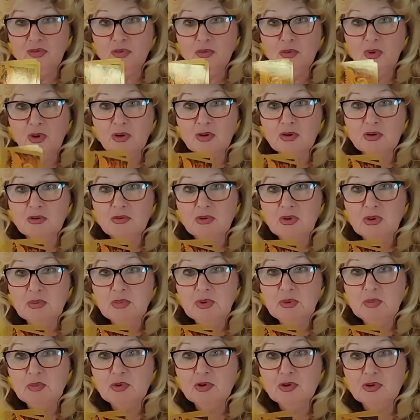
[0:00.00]
of work will
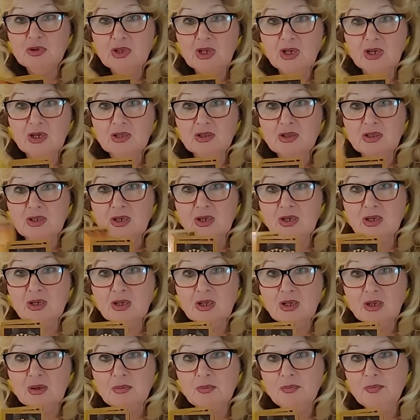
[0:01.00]
be protecting
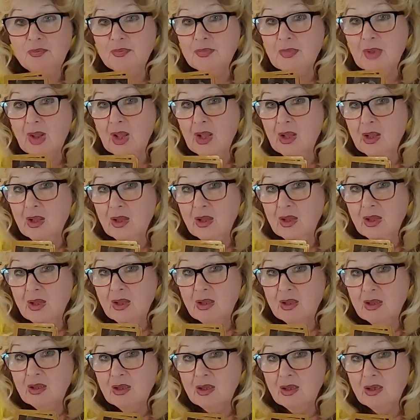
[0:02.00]
him.
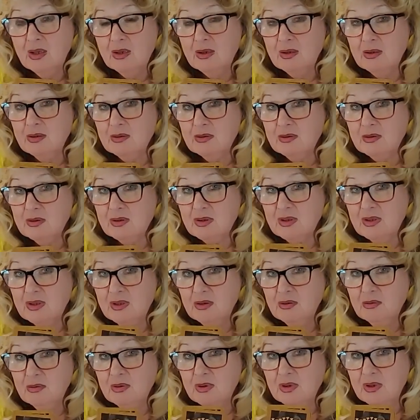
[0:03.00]

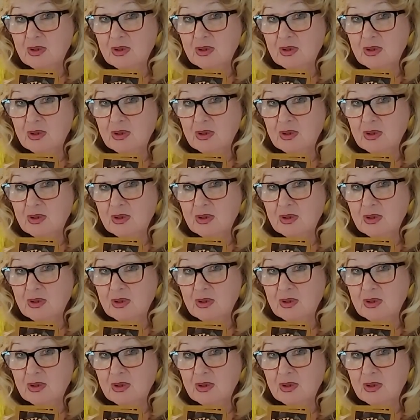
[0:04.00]
He